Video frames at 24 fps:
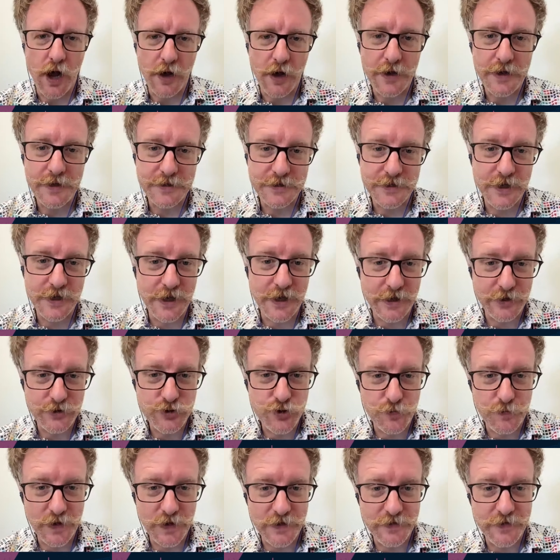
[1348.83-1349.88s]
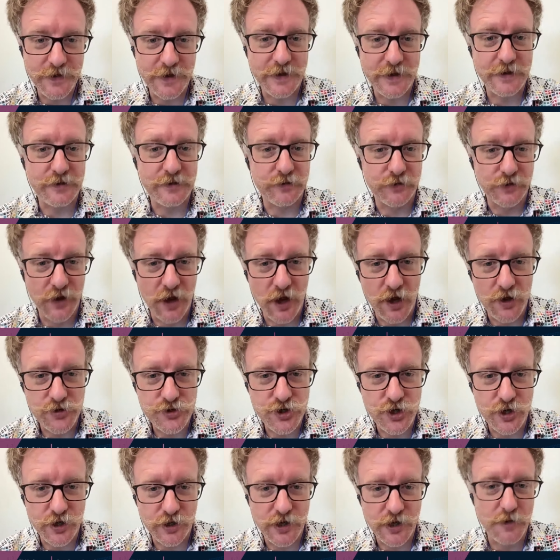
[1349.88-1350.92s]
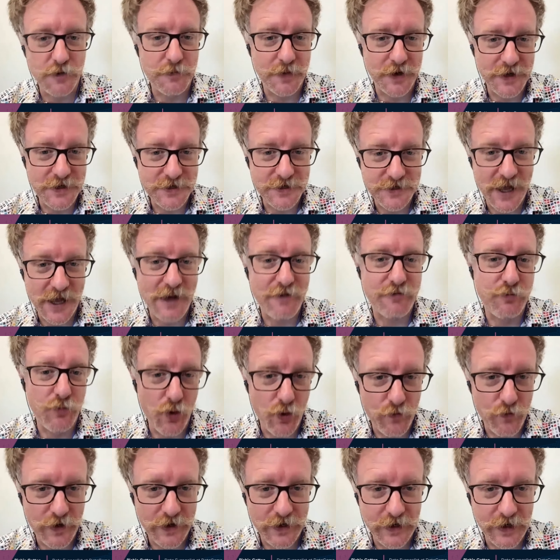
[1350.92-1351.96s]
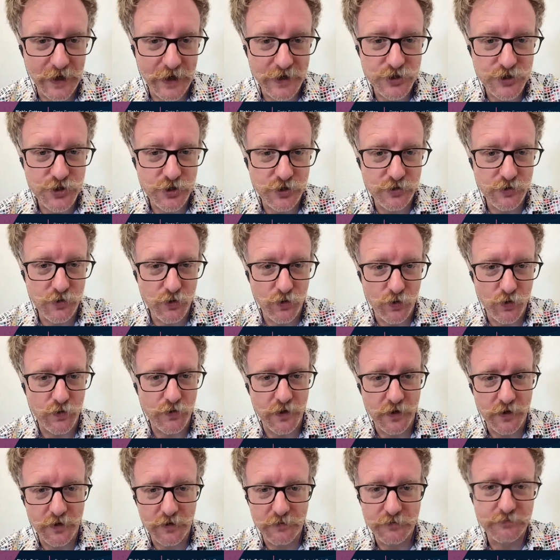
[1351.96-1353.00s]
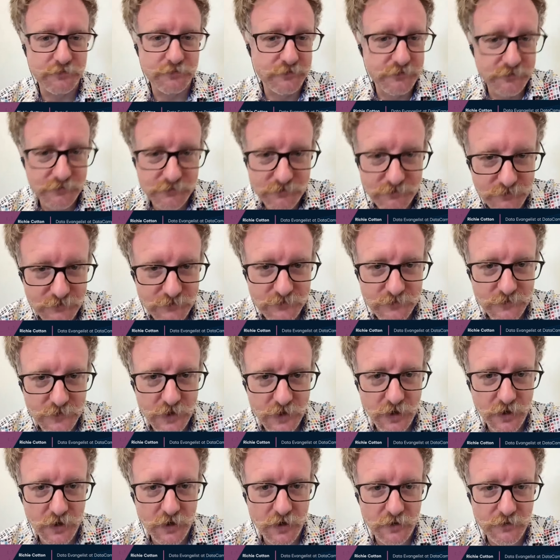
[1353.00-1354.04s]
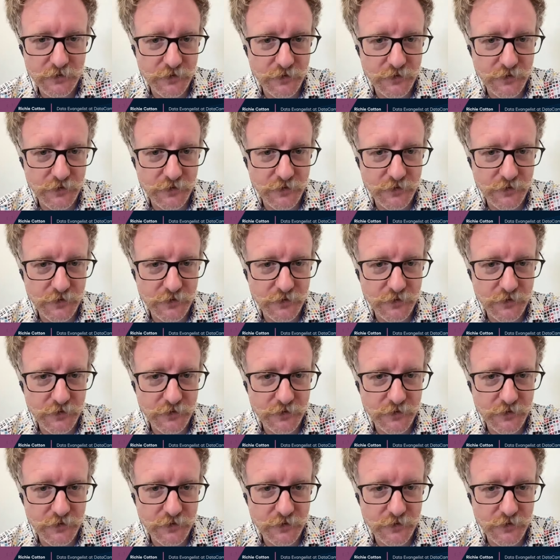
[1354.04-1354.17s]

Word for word: uh, is, it should be the larger companies that have more regulation or the uh,